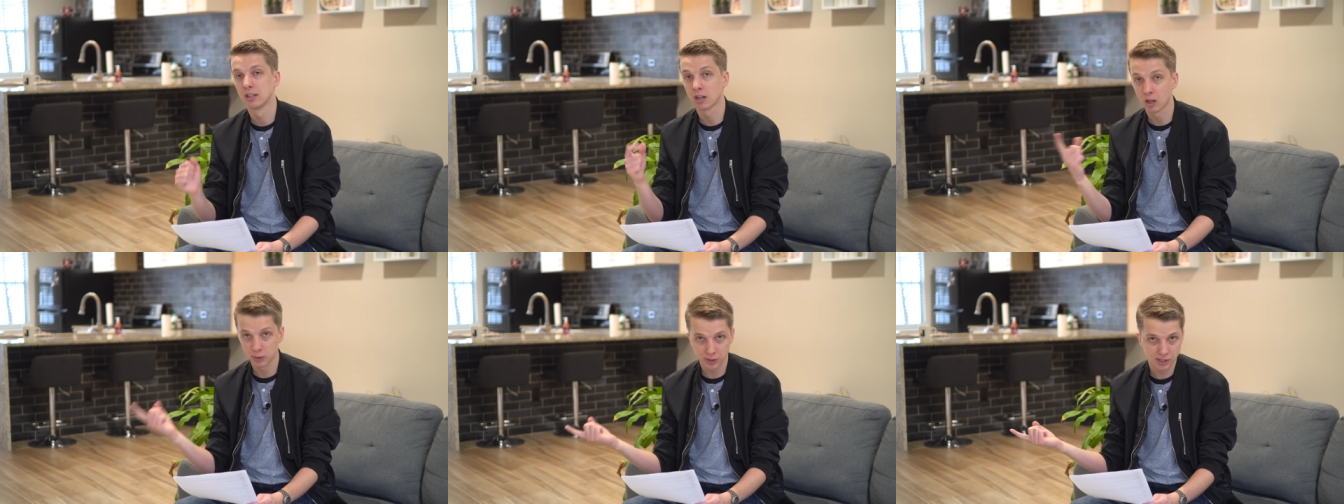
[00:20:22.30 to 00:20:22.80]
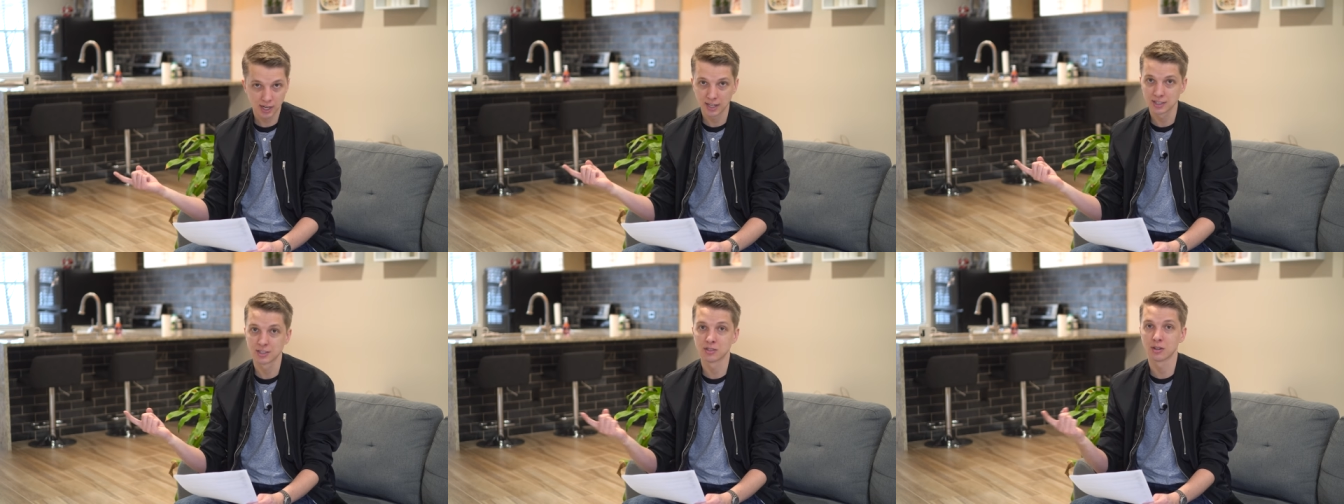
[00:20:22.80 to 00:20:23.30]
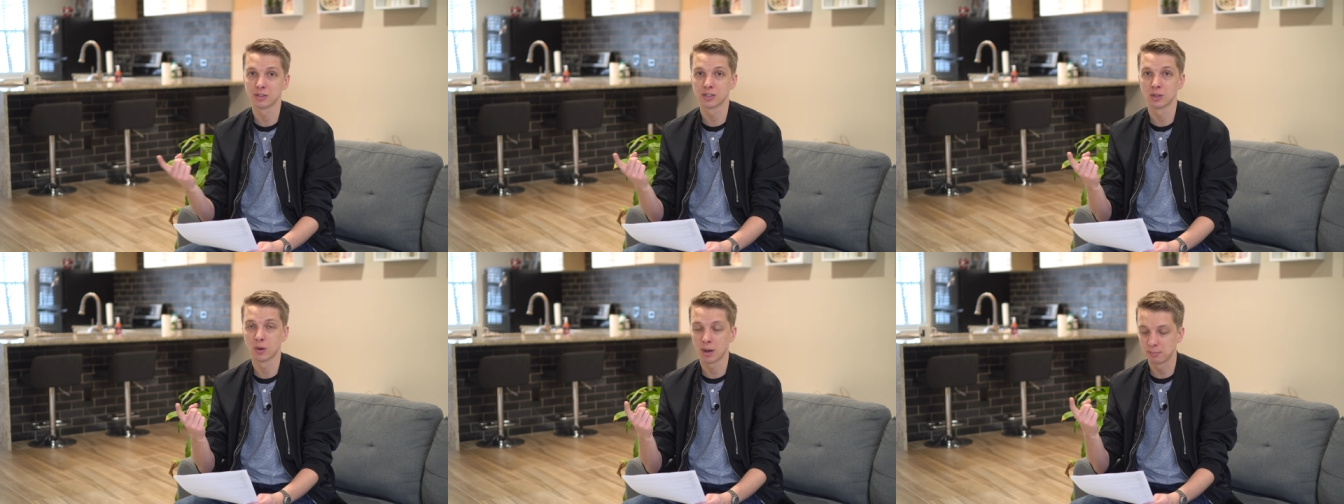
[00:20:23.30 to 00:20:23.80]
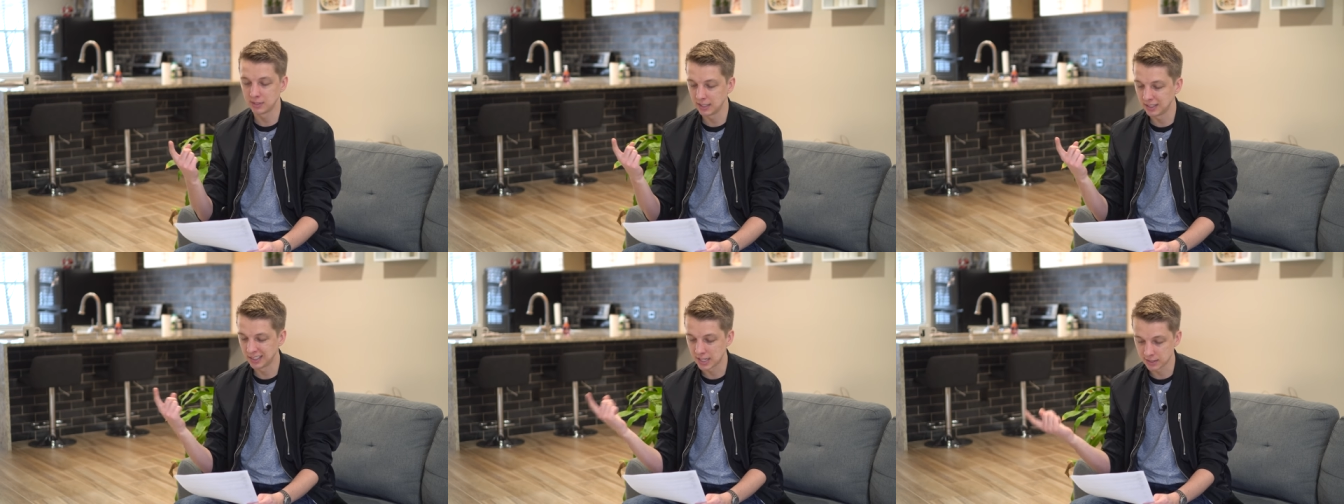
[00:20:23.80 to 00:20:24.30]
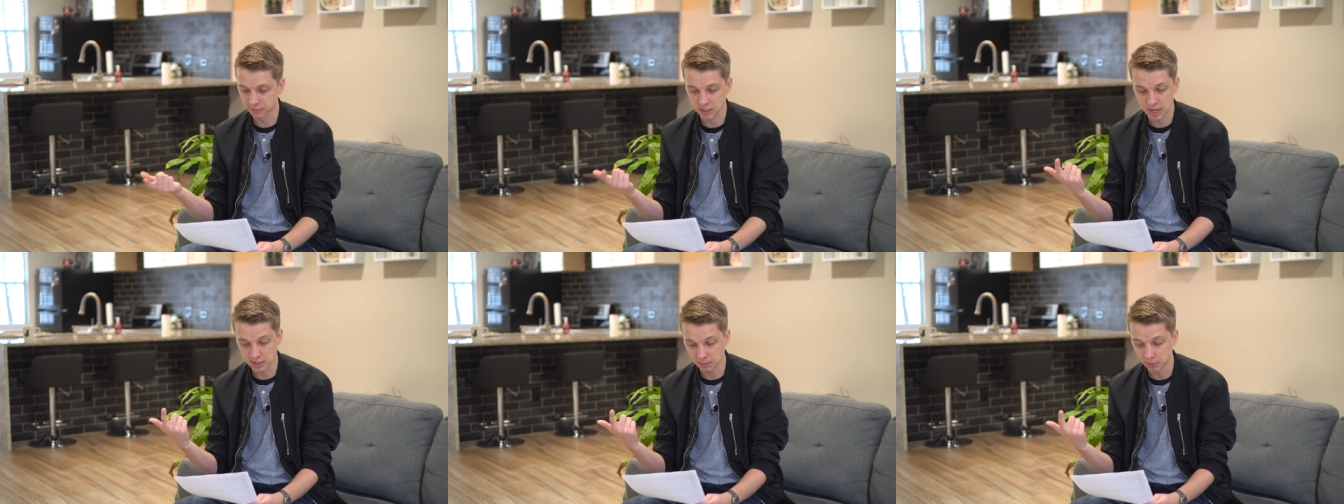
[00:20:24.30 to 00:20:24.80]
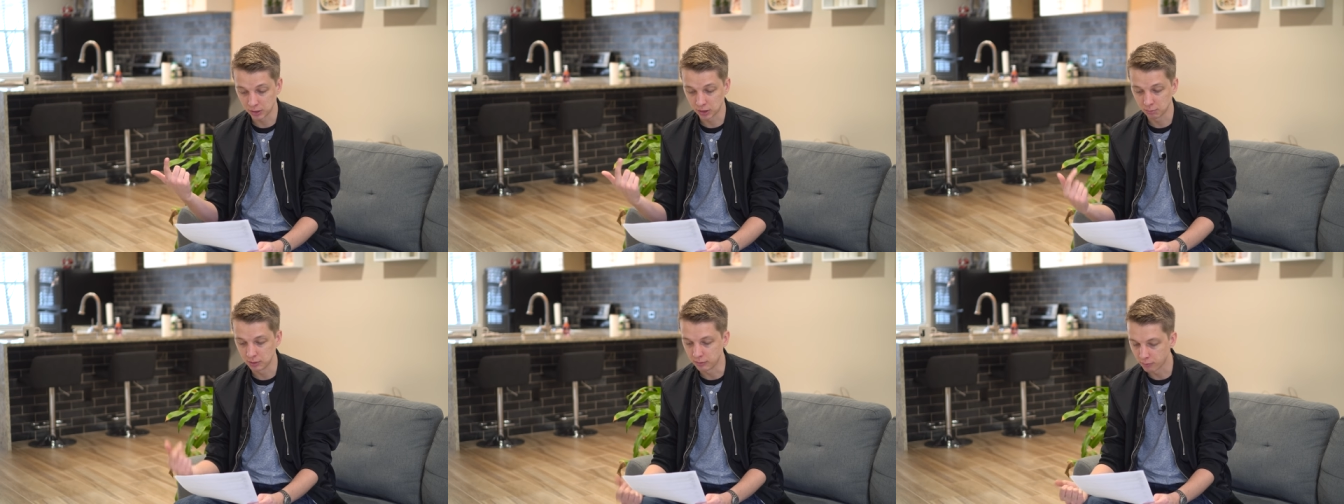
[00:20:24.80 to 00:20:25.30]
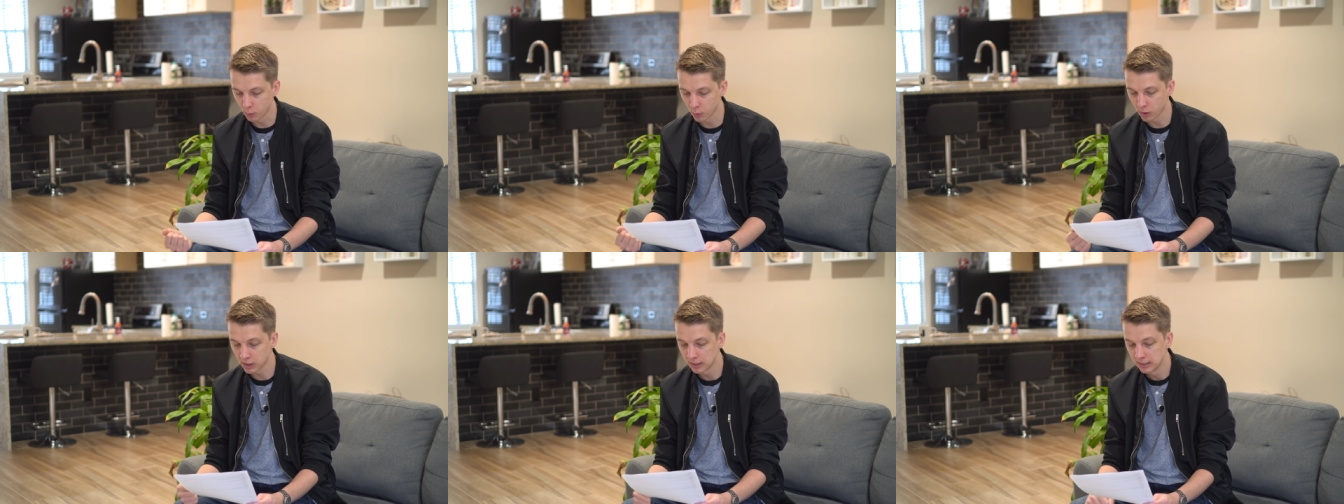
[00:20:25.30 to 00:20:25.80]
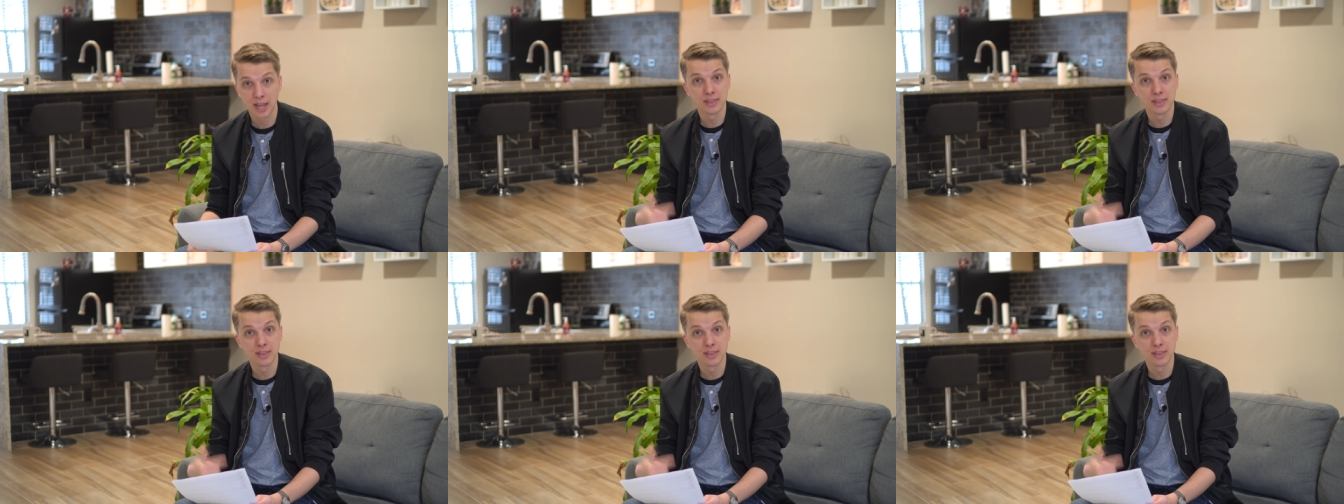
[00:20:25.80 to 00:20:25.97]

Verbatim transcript: Color Science is also updated, as I mentioned before.